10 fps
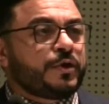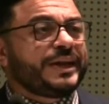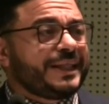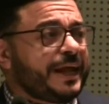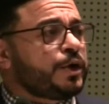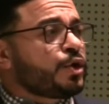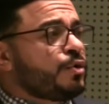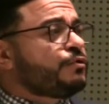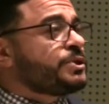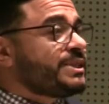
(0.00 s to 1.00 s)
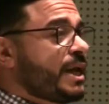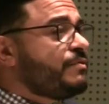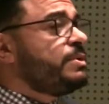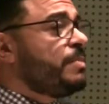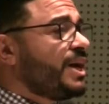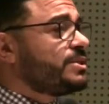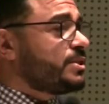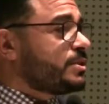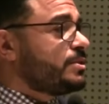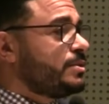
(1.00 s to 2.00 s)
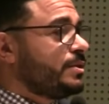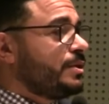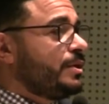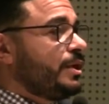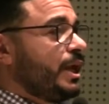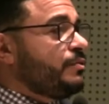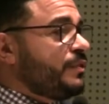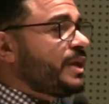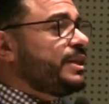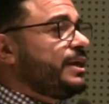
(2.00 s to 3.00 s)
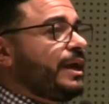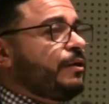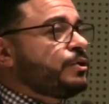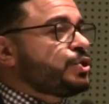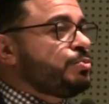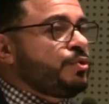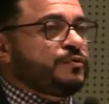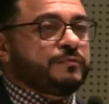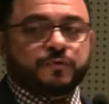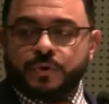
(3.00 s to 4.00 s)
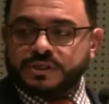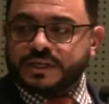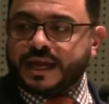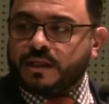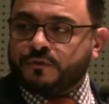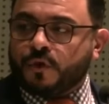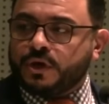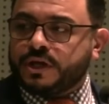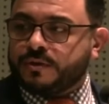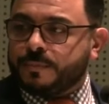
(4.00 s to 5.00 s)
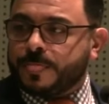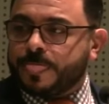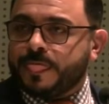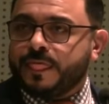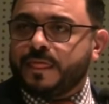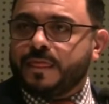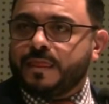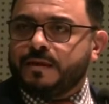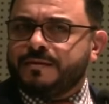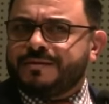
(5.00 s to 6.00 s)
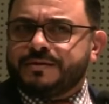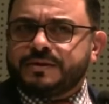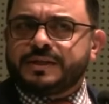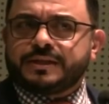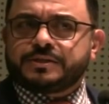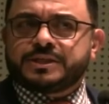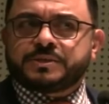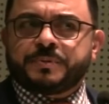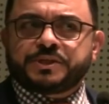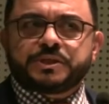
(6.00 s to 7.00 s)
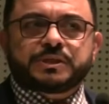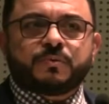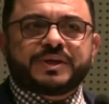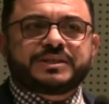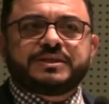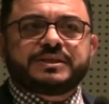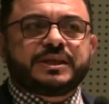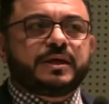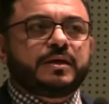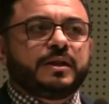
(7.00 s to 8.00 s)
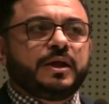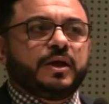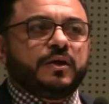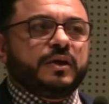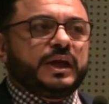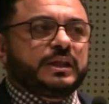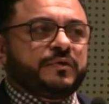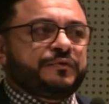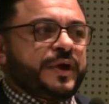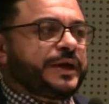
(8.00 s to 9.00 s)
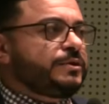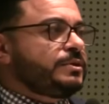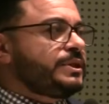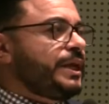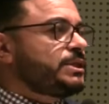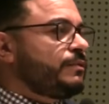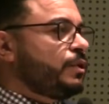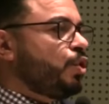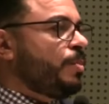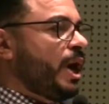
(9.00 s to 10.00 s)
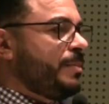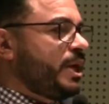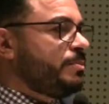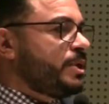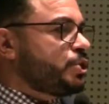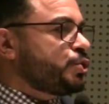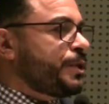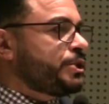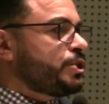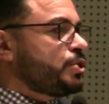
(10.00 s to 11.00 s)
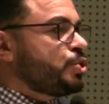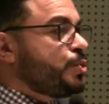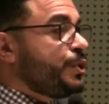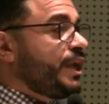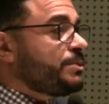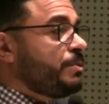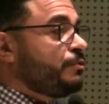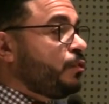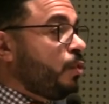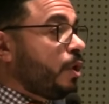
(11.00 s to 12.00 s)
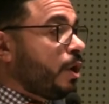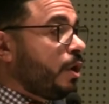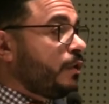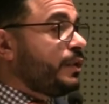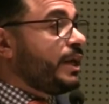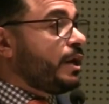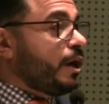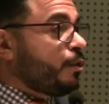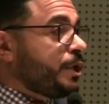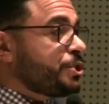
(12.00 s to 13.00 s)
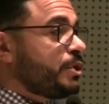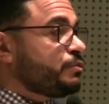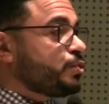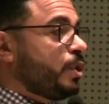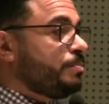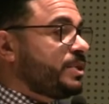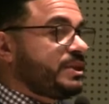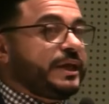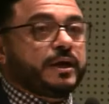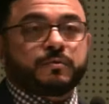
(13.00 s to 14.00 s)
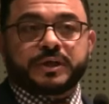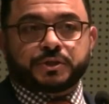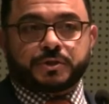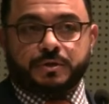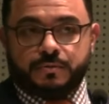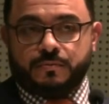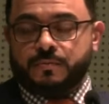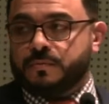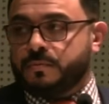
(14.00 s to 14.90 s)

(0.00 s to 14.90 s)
go? And they let her go for seven months. In fact, they allowed her to move from Florida to California. Now, that's suspicious. It wasn't until in the final days of the Obama administration, two days before the inauguration of Trump, did they arrest her.